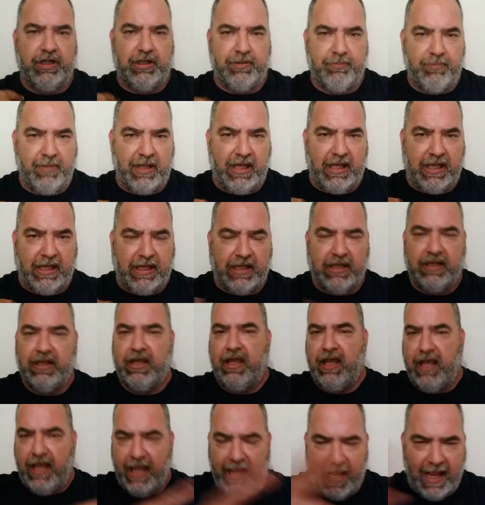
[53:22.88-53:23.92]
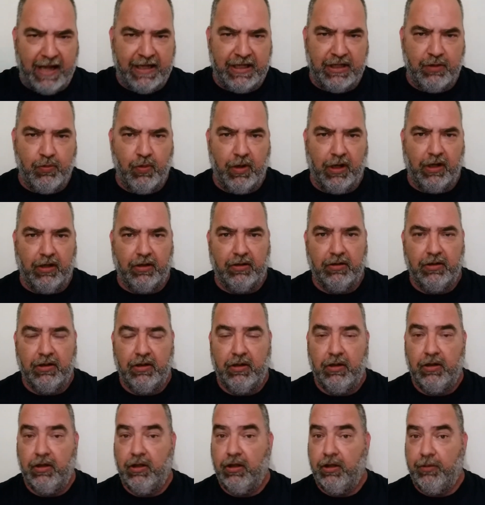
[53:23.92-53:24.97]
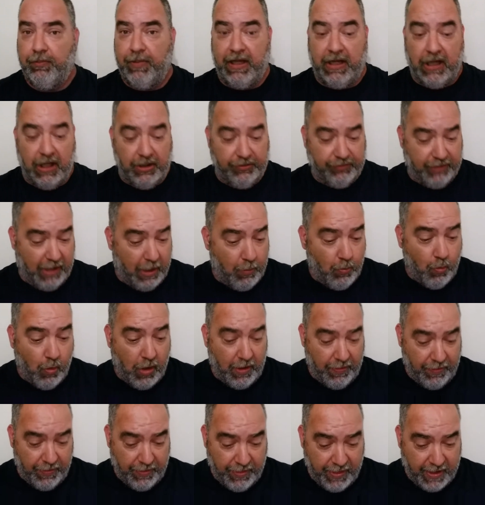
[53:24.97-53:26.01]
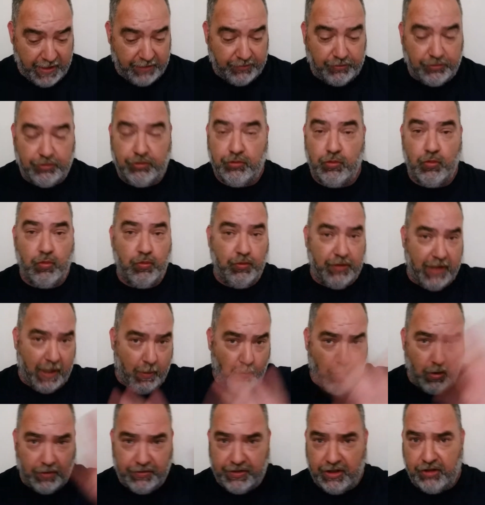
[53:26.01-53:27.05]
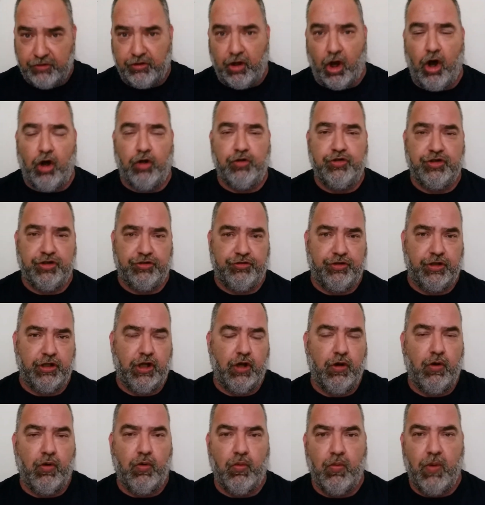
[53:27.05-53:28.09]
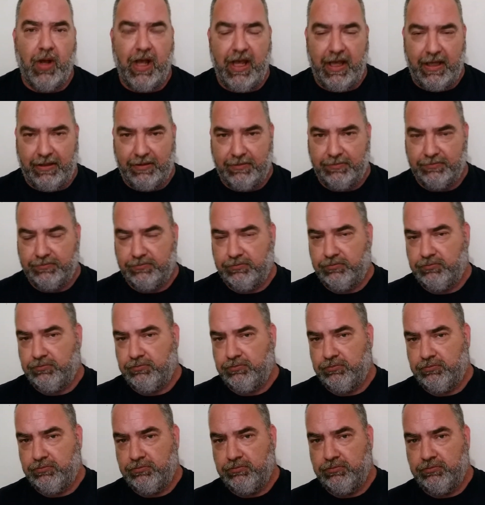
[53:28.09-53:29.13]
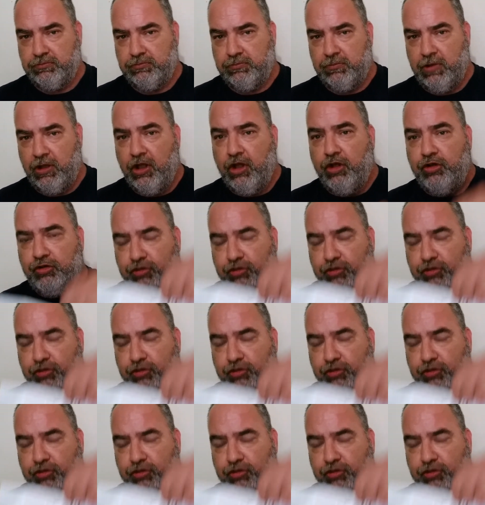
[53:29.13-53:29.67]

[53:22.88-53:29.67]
me anywhere. Because they want this all just to go away. So,